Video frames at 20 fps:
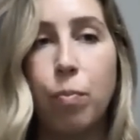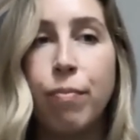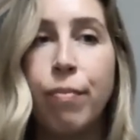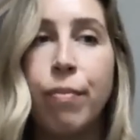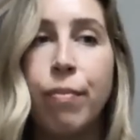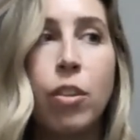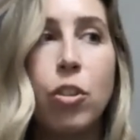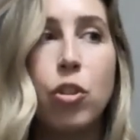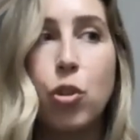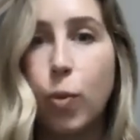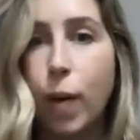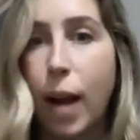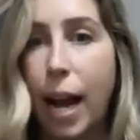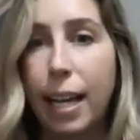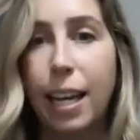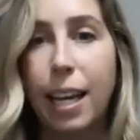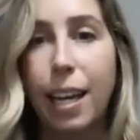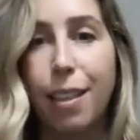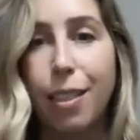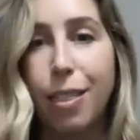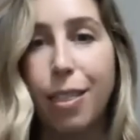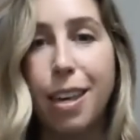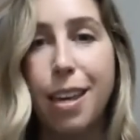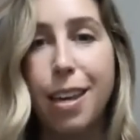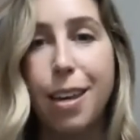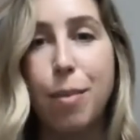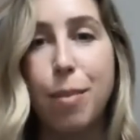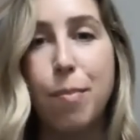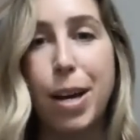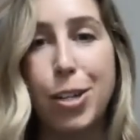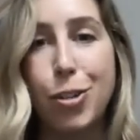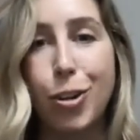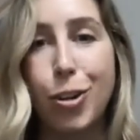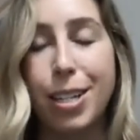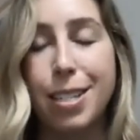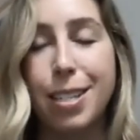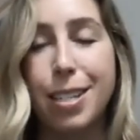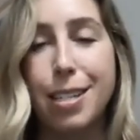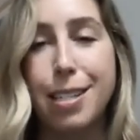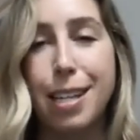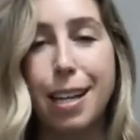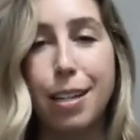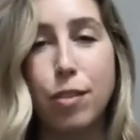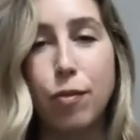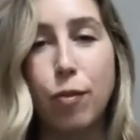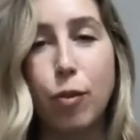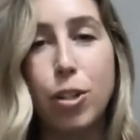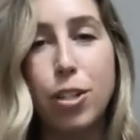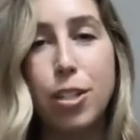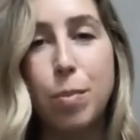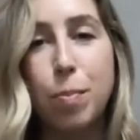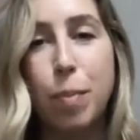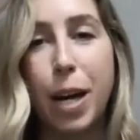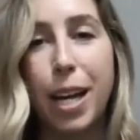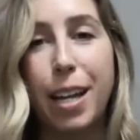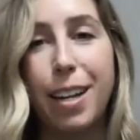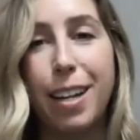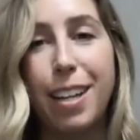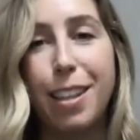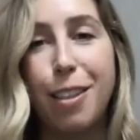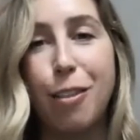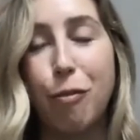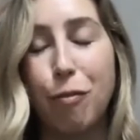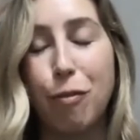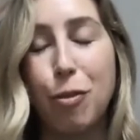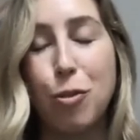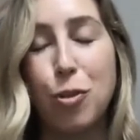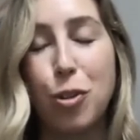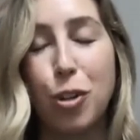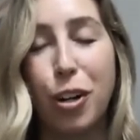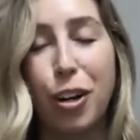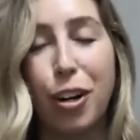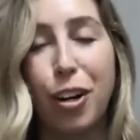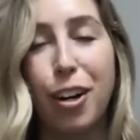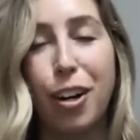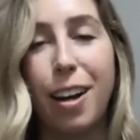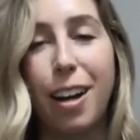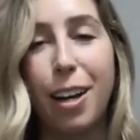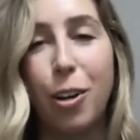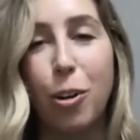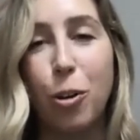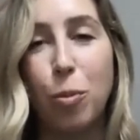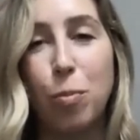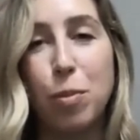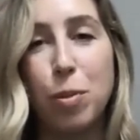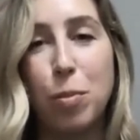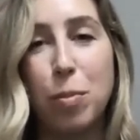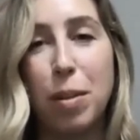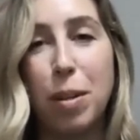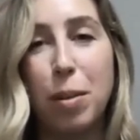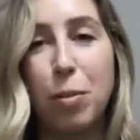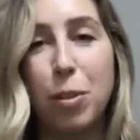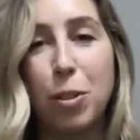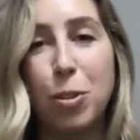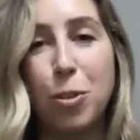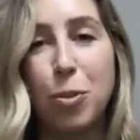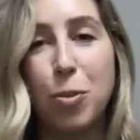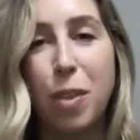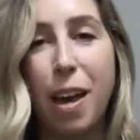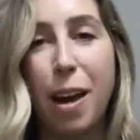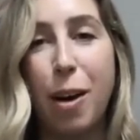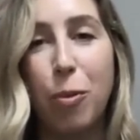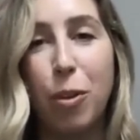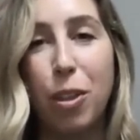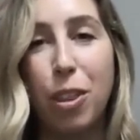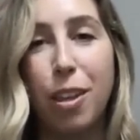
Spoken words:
tracking the metrics in Salesforce, but in the future, I hope to be able to do that